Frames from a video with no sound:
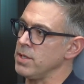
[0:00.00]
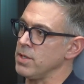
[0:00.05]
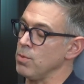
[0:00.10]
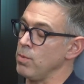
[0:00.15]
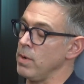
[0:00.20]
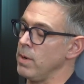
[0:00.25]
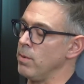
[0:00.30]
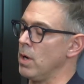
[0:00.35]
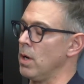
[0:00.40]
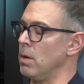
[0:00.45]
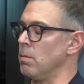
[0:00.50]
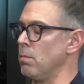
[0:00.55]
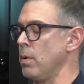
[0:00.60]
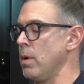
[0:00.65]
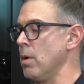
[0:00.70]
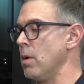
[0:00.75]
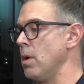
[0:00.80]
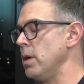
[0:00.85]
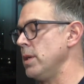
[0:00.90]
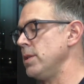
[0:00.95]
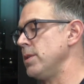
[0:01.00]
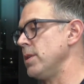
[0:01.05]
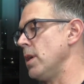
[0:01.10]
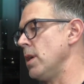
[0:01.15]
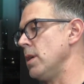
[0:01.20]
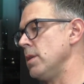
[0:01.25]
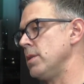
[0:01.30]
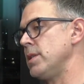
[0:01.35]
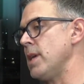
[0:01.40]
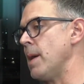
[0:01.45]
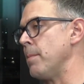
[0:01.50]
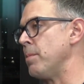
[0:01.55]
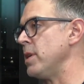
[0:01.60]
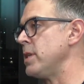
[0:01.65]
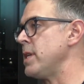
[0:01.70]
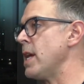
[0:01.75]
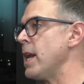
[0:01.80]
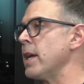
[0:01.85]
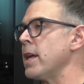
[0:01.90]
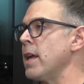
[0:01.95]
So we were always a separate
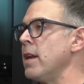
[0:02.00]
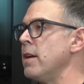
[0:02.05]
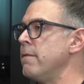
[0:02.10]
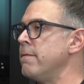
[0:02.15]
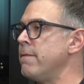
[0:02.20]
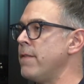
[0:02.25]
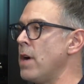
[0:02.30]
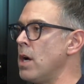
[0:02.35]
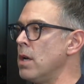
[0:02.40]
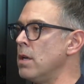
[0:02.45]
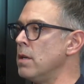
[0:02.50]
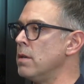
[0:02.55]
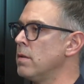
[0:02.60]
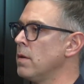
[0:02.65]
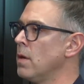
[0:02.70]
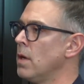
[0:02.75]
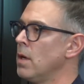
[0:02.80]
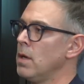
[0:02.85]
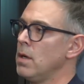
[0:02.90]
dedicated fund.